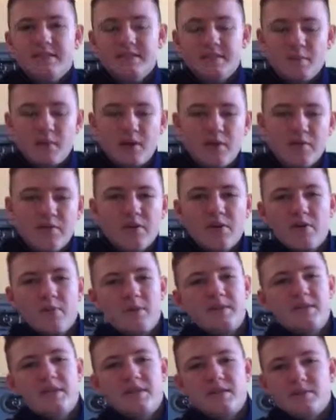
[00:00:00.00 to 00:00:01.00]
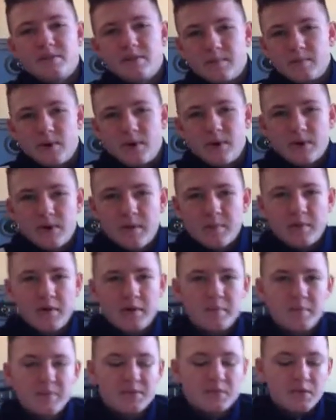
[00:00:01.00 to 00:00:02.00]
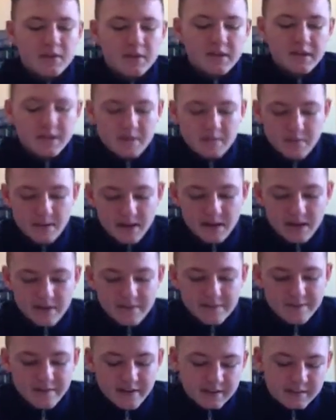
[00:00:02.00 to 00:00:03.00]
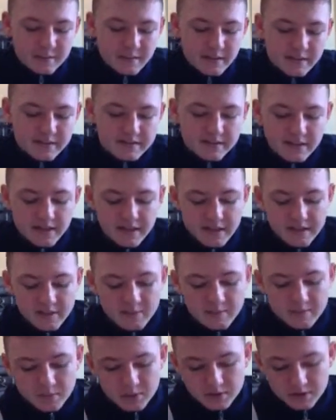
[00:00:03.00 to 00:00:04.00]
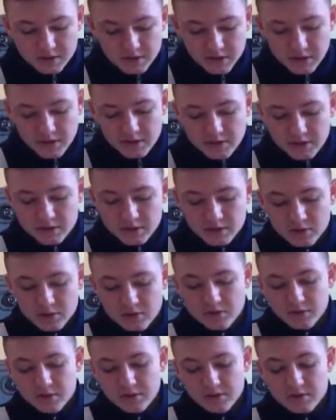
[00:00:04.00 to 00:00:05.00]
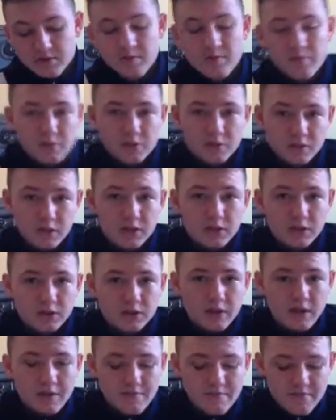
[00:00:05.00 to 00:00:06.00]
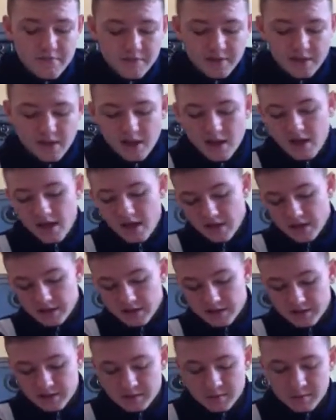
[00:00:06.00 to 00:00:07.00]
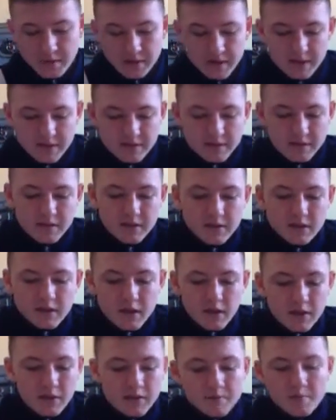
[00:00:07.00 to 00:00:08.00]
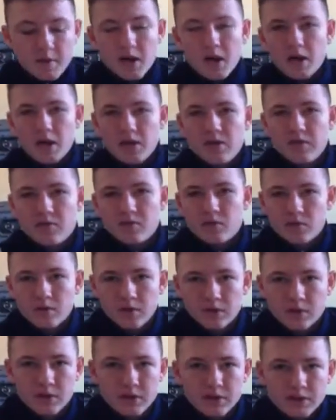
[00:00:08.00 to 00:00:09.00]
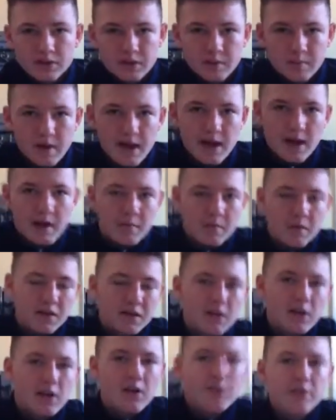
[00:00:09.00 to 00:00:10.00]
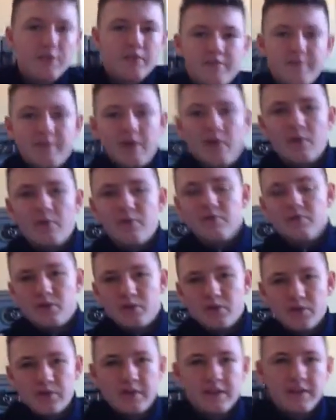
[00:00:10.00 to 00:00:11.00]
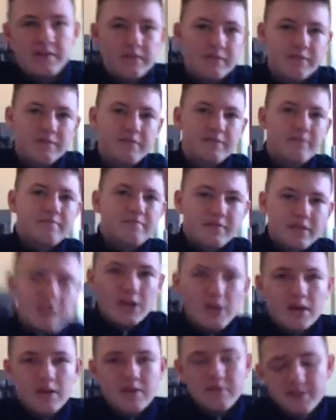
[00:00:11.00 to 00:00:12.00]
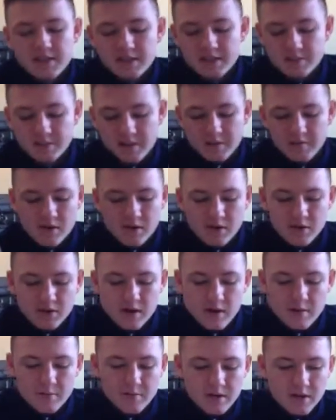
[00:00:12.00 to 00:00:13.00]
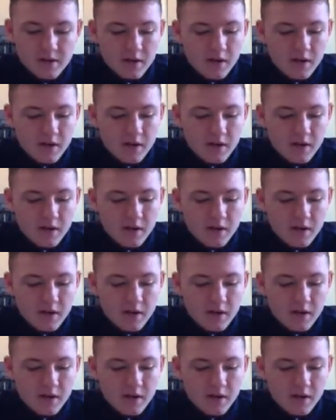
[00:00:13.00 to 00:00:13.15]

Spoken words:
This is my review on my 6-week programme. I'm going to be talking about flexibility, muscular endurance with muscular strength and speed, and my overall conclusion about how my client felt during the 6-week programme.